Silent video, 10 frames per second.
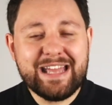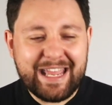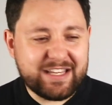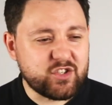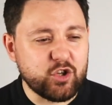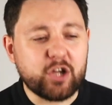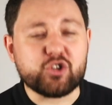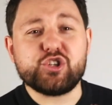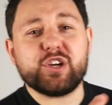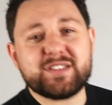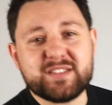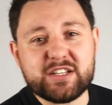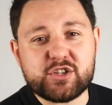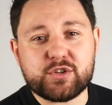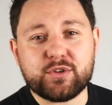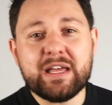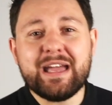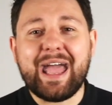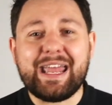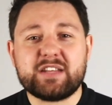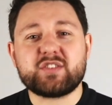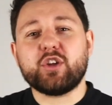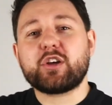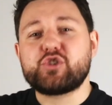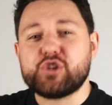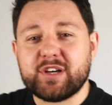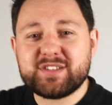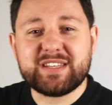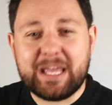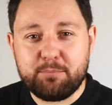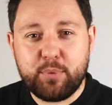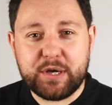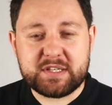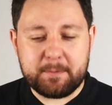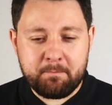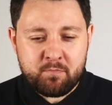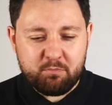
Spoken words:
It's not just digital and it's not just in person,